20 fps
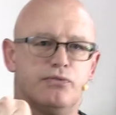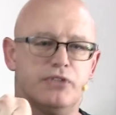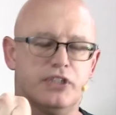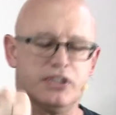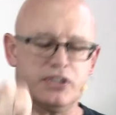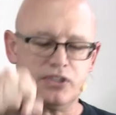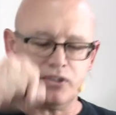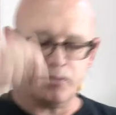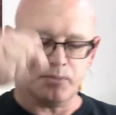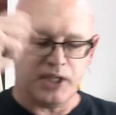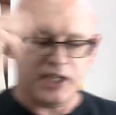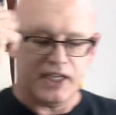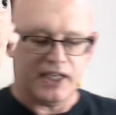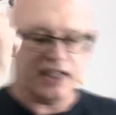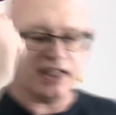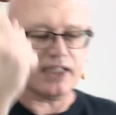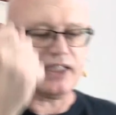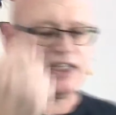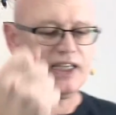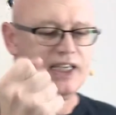fist.
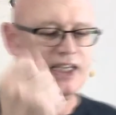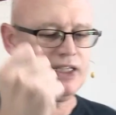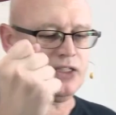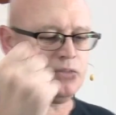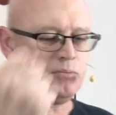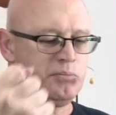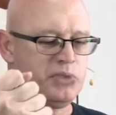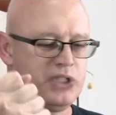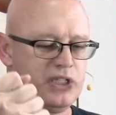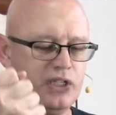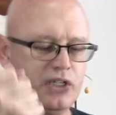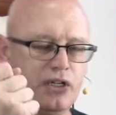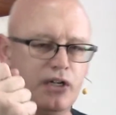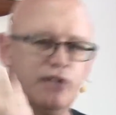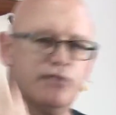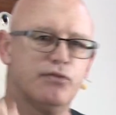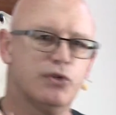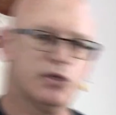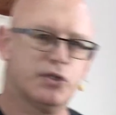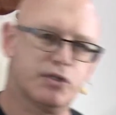It can be
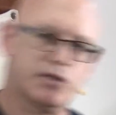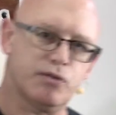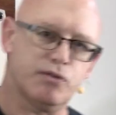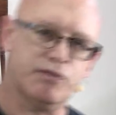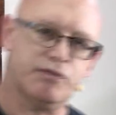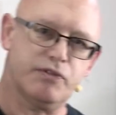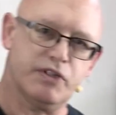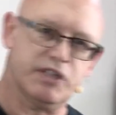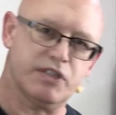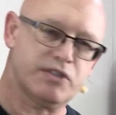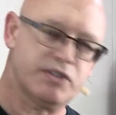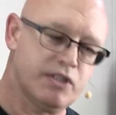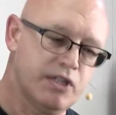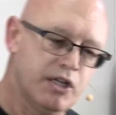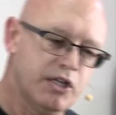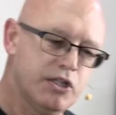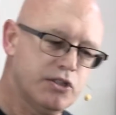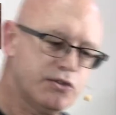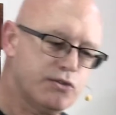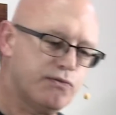a vertical fist.
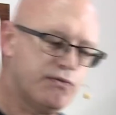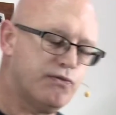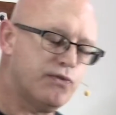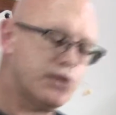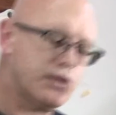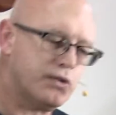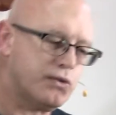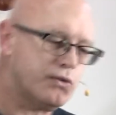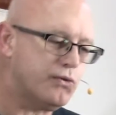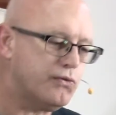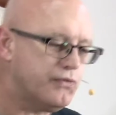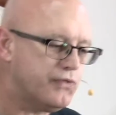So vertical